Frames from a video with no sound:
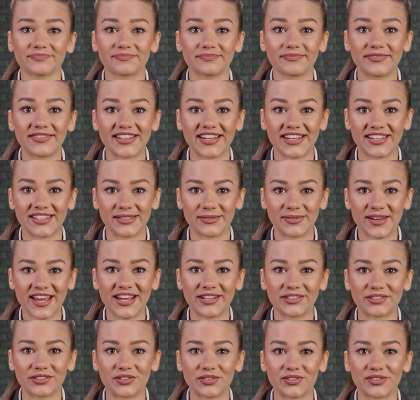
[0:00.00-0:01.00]
These
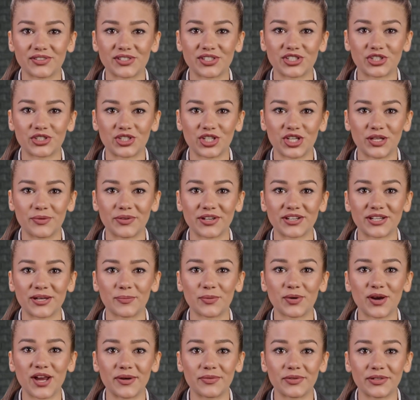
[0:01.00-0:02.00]
factors determine the
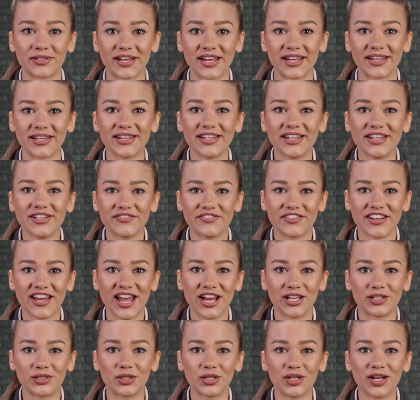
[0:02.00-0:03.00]
probability of the
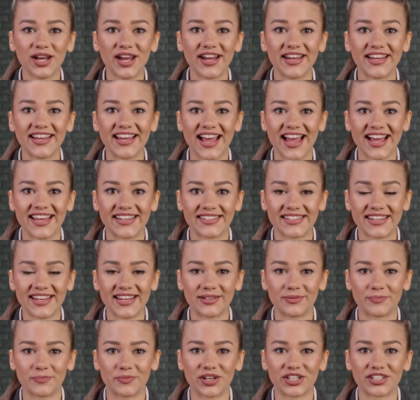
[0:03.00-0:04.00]
underlying
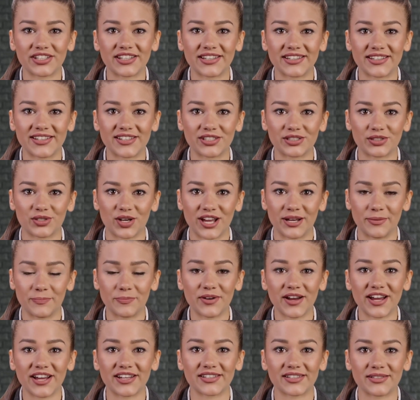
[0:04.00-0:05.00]
asset reaching the strike
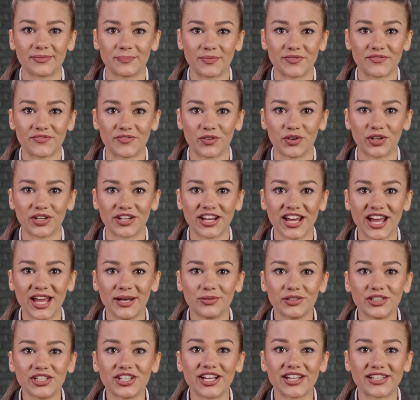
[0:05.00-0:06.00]
price before the
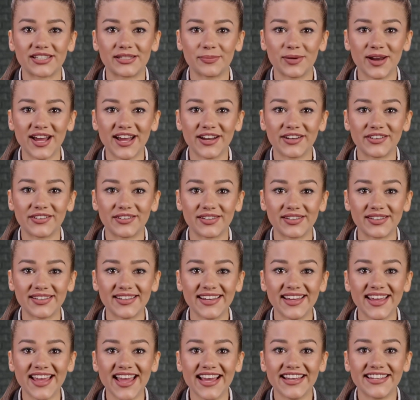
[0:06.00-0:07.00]
option expires,
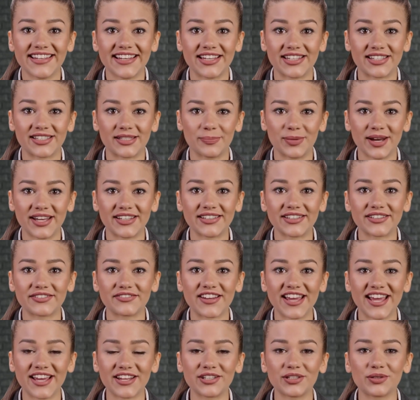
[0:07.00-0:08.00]
and the expected
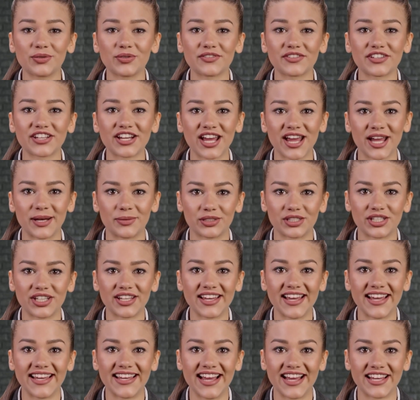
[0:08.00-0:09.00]
value of the option
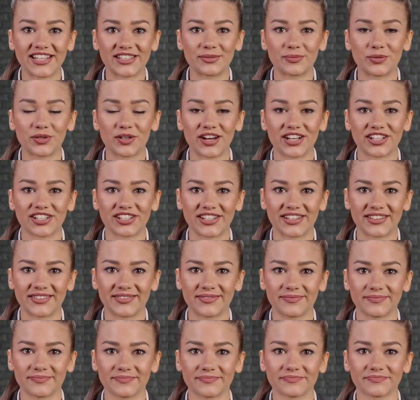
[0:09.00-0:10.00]
at expiration.
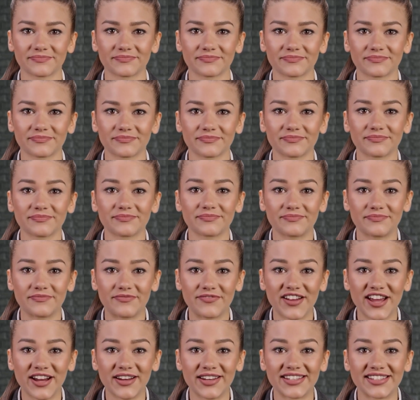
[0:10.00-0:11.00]

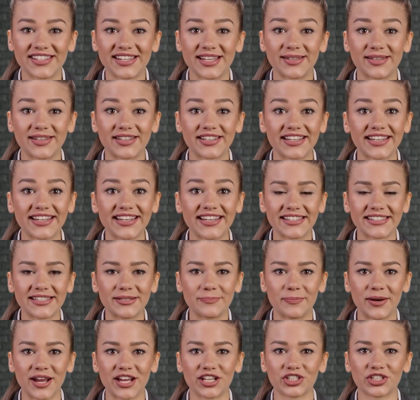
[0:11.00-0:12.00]
Volatility a
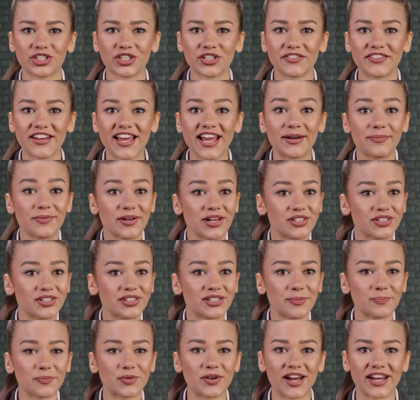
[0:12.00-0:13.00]
measure of how much
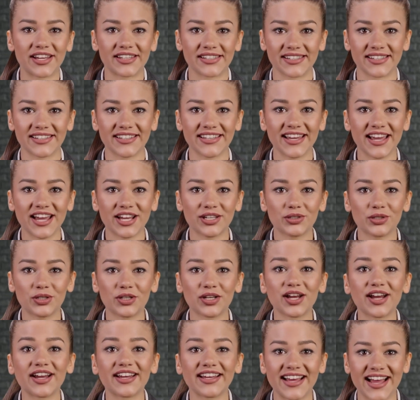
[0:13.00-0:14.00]
the price of the
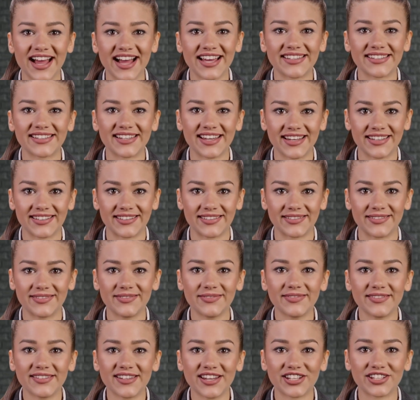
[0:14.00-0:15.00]
underlying asset,
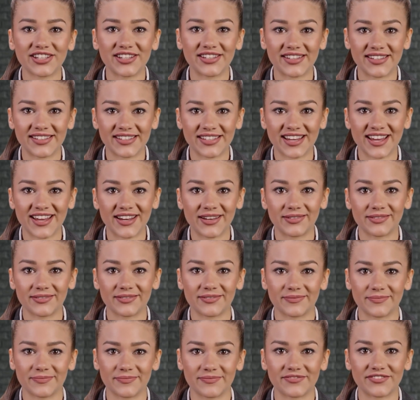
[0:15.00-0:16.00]
such as a stock,
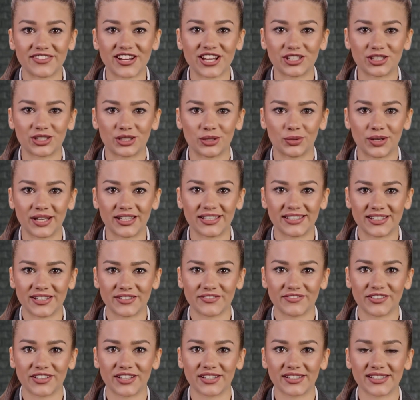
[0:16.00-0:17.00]
fluctuates
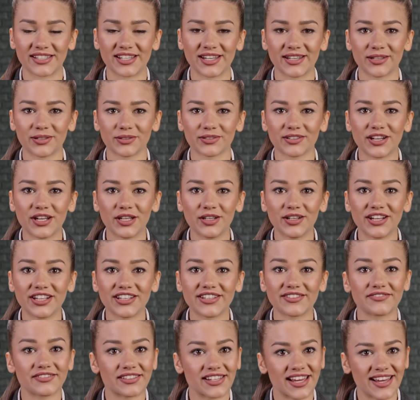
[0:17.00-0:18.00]
over a certain period
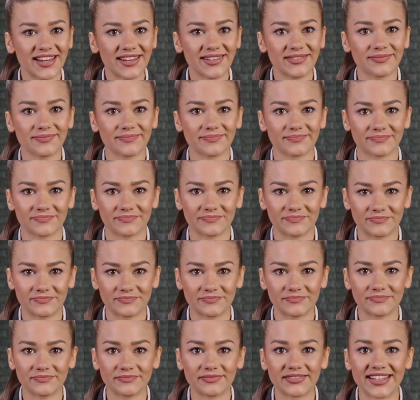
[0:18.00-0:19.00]
of time.
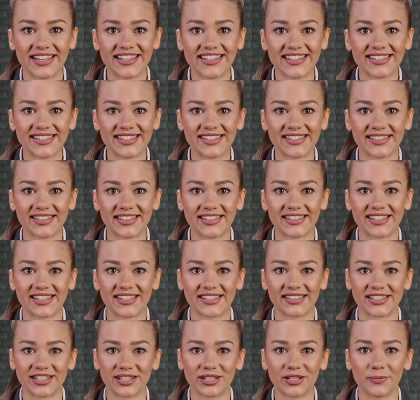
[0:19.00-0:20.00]
It is a
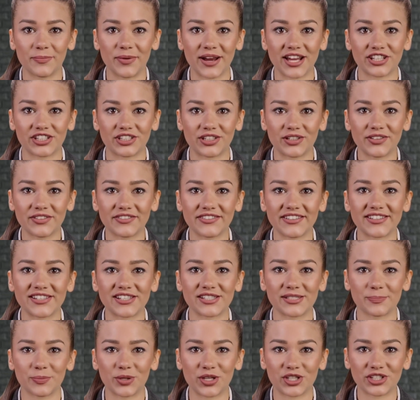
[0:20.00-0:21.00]
statistical measure of the
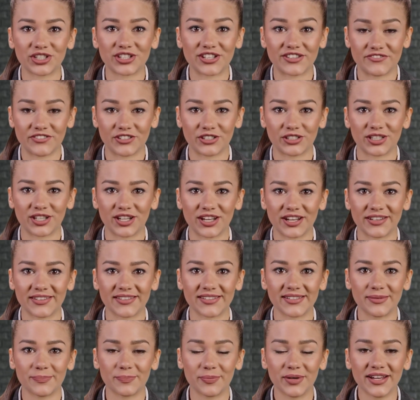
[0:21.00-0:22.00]
dispersion of
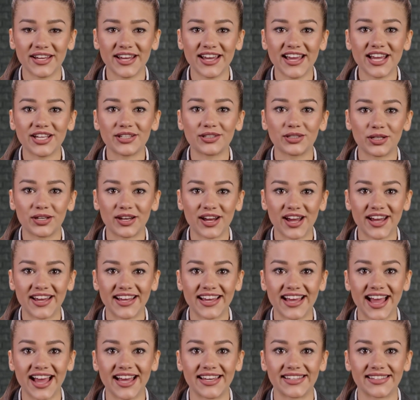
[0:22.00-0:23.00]
returns for the
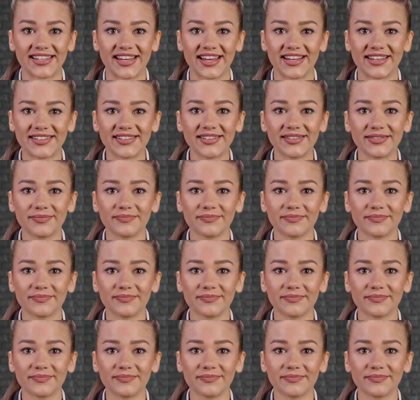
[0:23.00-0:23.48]
underlying asset.